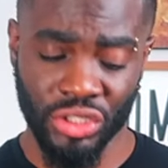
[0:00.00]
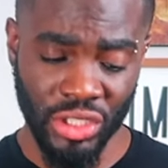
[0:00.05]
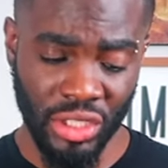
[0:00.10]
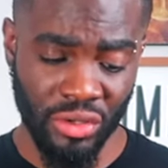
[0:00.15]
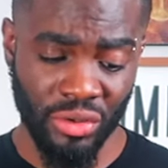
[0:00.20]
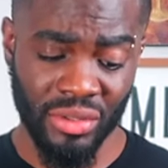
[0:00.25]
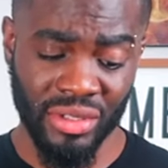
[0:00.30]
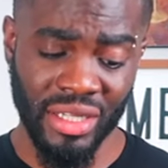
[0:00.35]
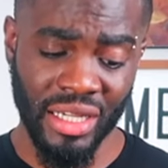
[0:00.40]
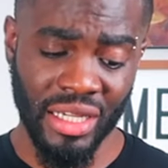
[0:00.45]

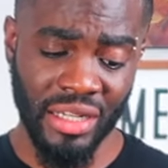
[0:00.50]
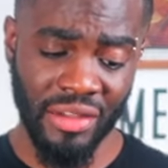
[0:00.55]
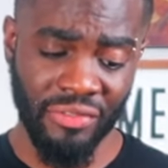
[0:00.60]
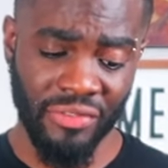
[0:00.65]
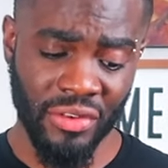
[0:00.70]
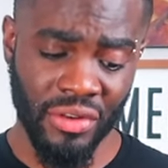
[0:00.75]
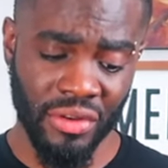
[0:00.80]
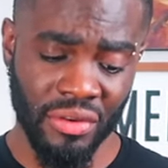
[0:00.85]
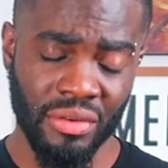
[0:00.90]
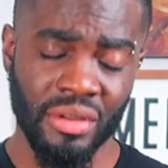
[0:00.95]
Check out the other
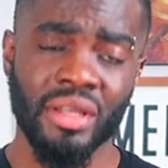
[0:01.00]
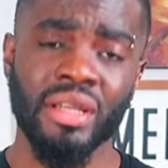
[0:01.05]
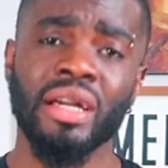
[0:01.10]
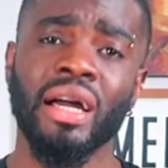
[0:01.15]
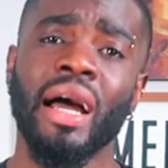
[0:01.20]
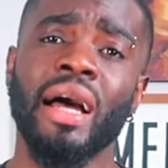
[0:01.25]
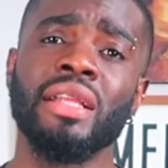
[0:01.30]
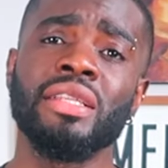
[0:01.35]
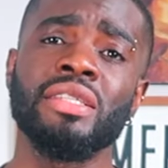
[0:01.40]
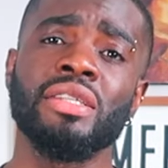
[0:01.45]
video
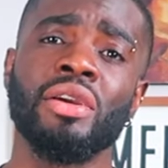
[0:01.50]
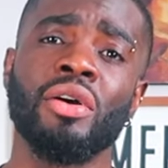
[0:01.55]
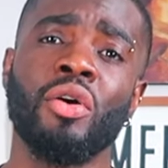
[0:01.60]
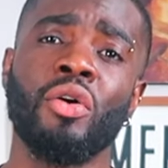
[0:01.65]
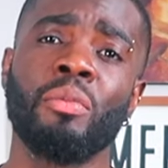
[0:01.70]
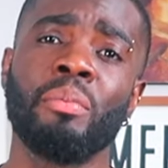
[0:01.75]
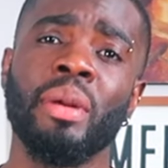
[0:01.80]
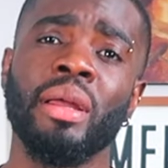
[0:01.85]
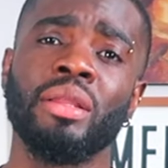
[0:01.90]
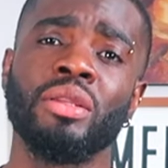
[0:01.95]
and see how
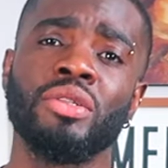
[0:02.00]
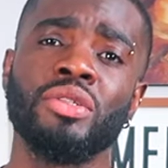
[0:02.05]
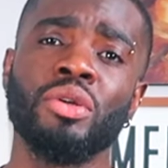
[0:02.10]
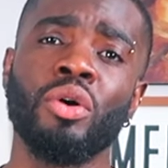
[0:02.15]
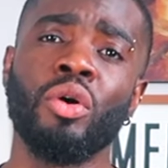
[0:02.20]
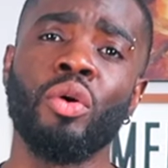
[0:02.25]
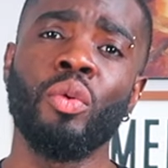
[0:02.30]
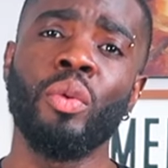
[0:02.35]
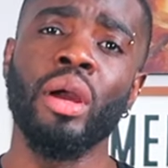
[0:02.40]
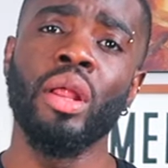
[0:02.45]
best
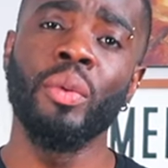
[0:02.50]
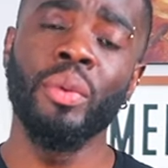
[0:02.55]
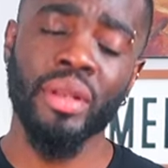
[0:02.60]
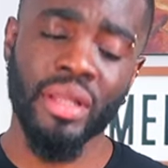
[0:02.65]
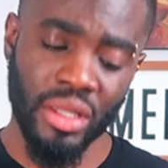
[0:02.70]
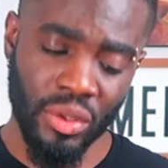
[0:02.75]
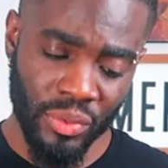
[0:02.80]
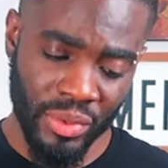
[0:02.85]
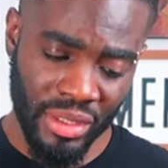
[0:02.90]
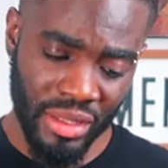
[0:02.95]
how well we
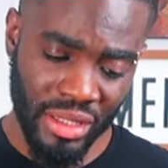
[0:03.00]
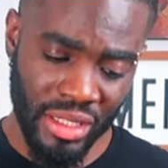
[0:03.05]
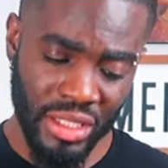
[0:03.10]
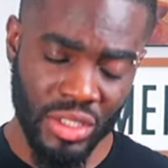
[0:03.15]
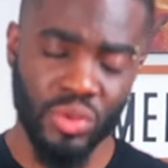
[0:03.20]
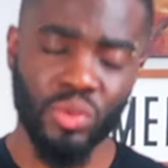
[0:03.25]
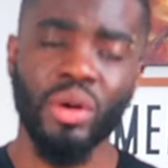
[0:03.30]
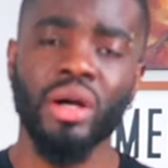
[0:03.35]
did with this